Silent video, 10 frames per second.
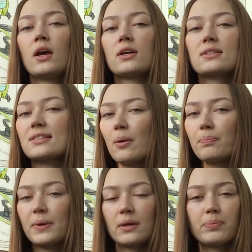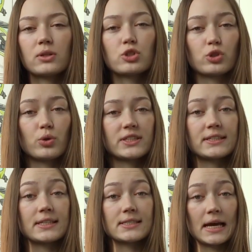Some people do it
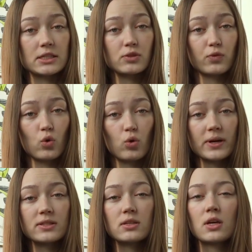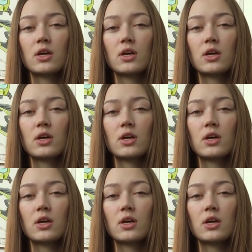in a text format,